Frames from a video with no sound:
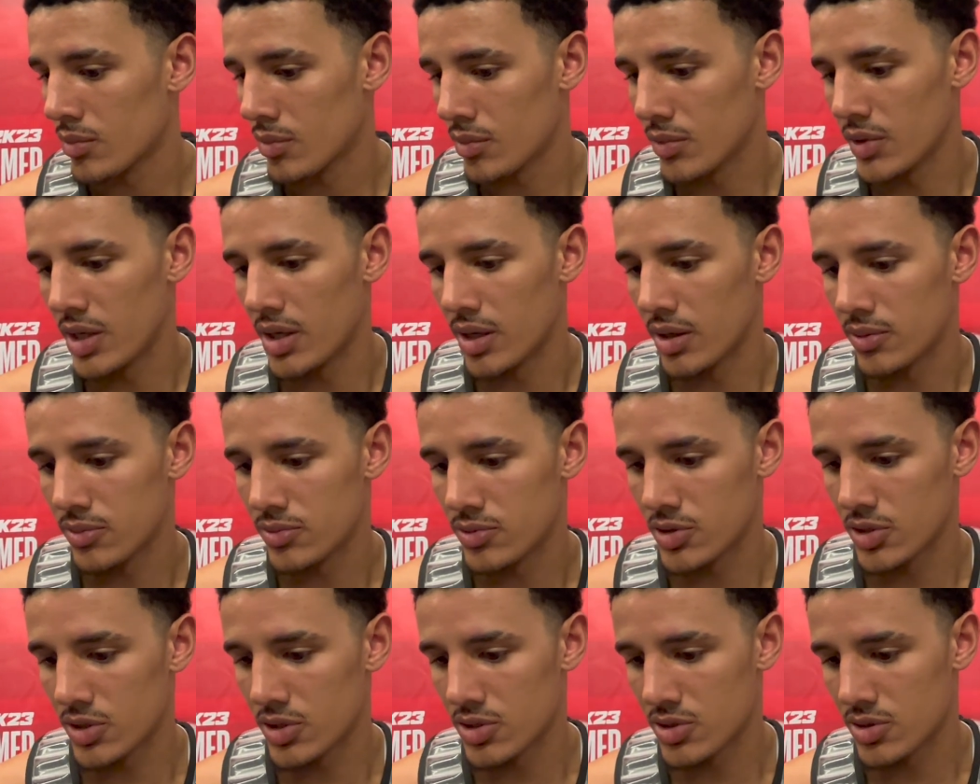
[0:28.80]
Yeah,
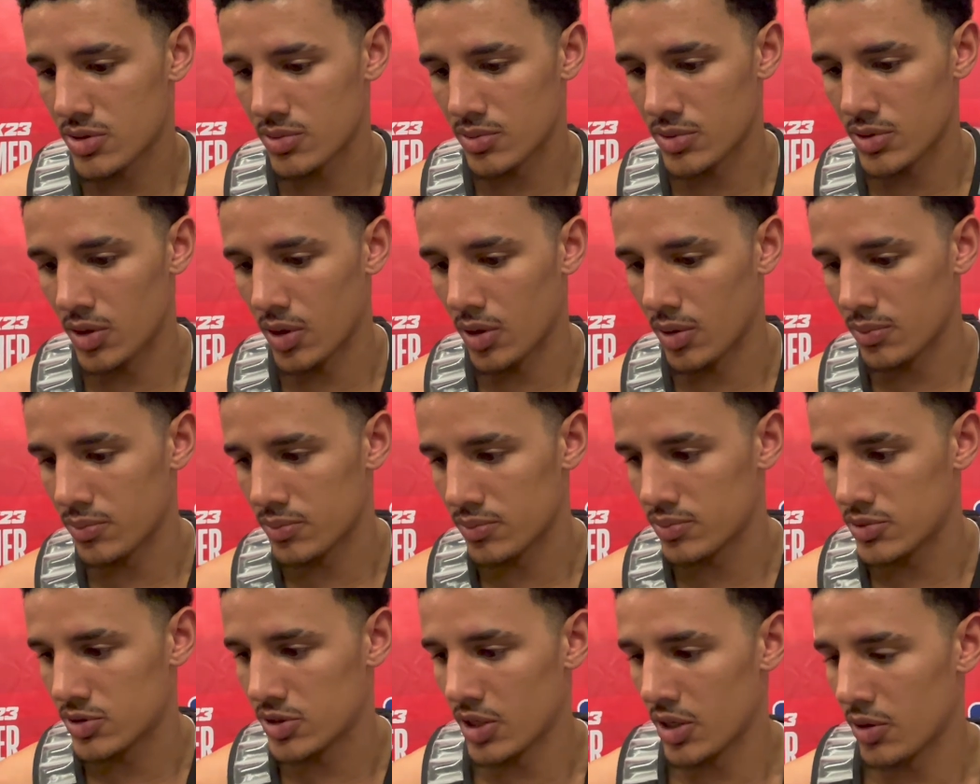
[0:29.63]
just, you know,
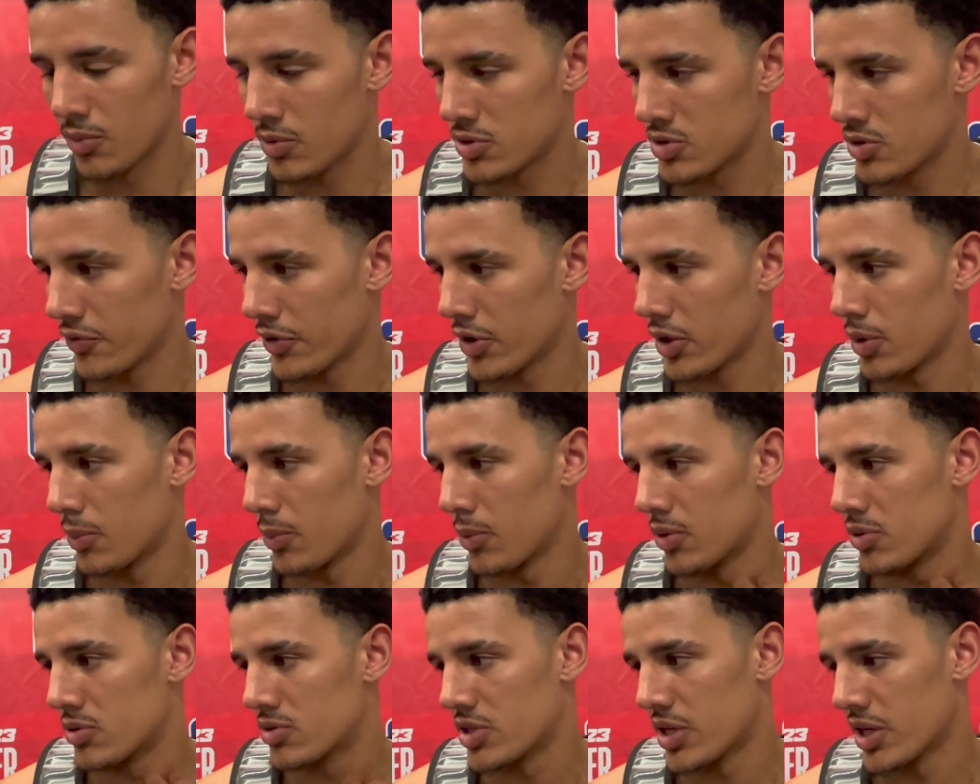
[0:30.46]
seeing what's
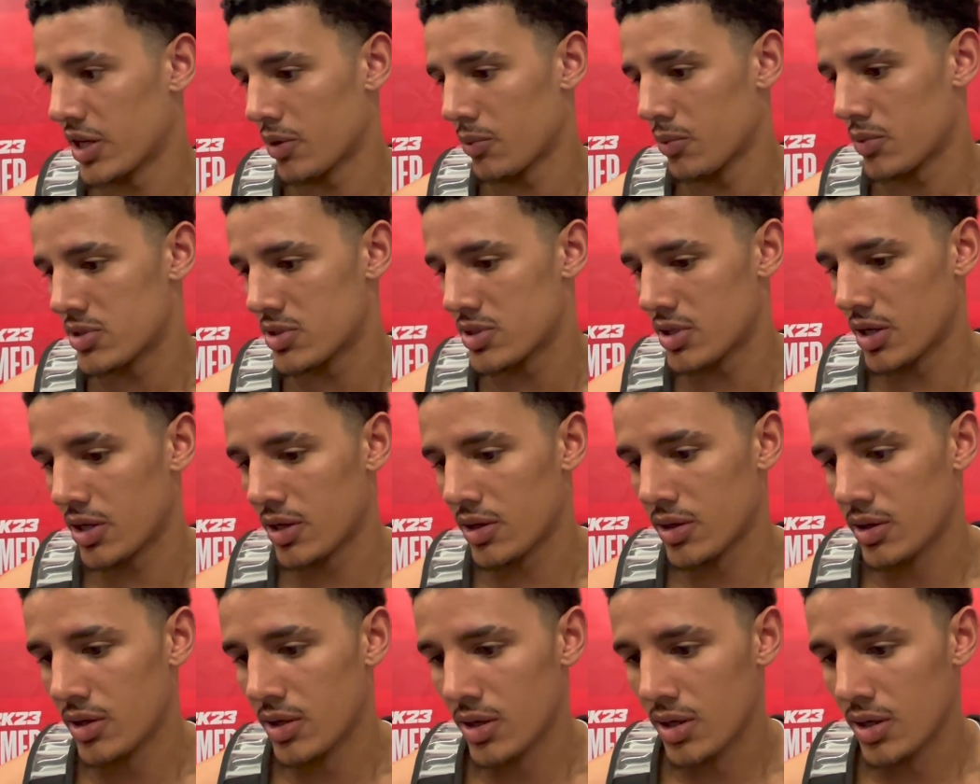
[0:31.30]
available and taking what's there.